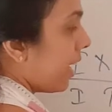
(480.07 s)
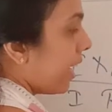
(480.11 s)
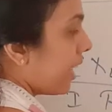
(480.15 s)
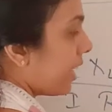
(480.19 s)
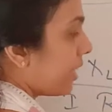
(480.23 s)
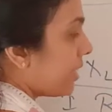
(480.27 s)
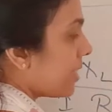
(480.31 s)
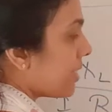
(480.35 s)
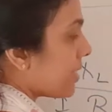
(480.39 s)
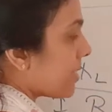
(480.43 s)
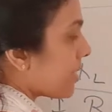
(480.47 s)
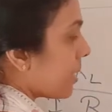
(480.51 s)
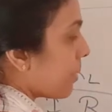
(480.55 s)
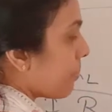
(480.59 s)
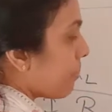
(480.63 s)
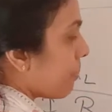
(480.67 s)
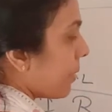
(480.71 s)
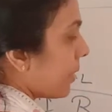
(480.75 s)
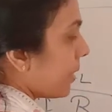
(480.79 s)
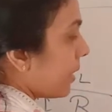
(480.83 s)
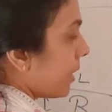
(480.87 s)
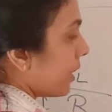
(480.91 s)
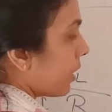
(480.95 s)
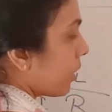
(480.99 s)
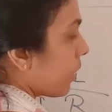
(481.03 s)
it is
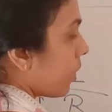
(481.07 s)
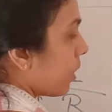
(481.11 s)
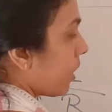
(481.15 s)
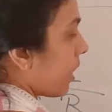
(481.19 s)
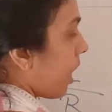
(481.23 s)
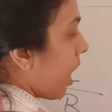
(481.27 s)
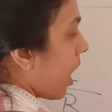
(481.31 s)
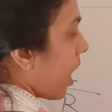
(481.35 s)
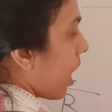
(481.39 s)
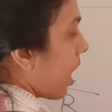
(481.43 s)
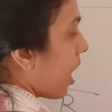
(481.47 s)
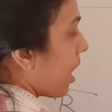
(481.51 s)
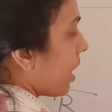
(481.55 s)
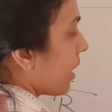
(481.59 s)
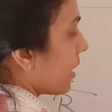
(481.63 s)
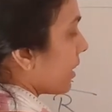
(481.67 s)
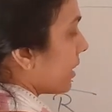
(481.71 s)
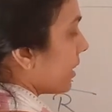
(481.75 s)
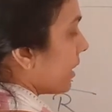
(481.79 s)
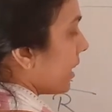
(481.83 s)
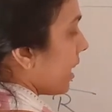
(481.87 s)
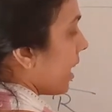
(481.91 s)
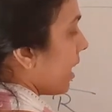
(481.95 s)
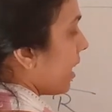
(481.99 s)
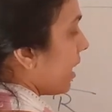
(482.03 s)
depending on R,
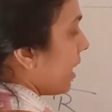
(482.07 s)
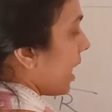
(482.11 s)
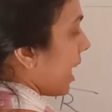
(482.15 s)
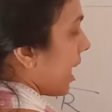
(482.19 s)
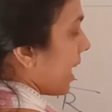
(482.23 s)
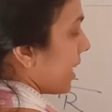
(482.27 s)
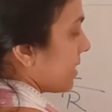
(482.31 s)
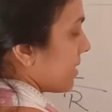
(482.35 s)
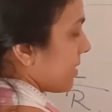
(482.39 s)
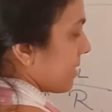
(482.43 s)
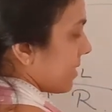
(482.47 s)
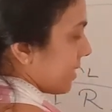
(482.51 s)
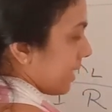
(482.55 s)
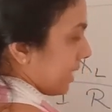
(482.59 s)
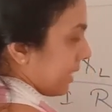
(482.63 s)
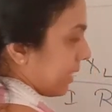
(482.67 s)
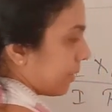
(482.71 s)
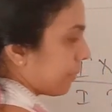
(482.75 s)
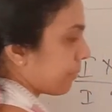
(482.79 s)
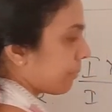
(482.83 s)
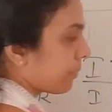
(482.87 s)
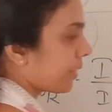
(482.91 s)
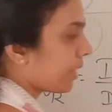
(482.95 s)
L and C.